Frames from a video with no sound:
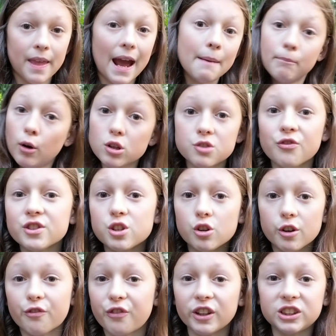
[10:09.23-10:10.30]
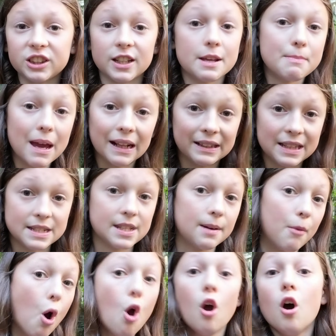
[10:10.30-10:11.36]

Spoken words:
And most of us are deficient in magnesium.